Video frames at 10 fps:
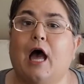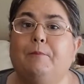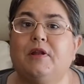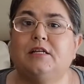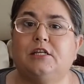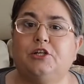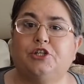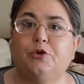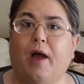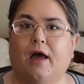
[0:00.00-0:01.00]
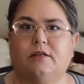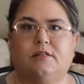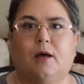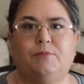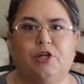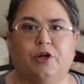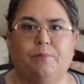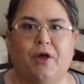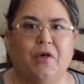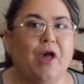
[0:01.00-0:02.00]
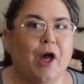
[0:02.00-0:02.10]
I'm going to teach you how to stop junk mail,